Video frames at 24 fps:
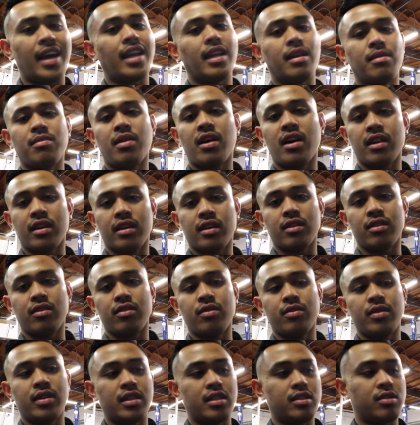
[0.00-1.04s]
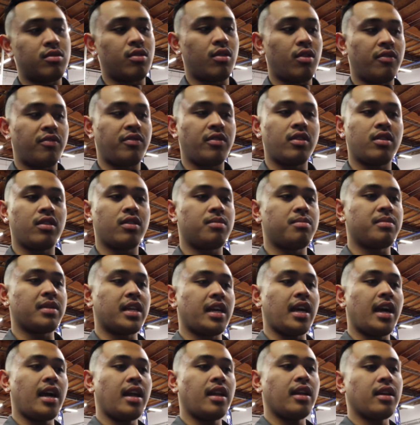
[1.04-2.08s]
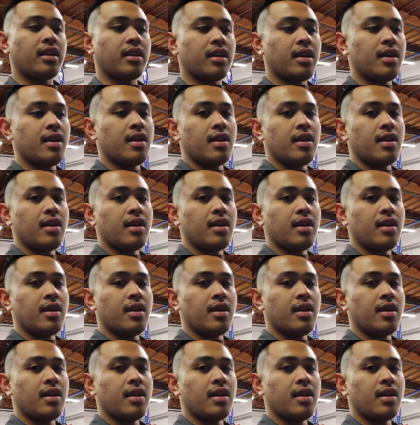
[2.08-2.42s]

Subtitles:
Anybody can do it. So if you're a mechanic,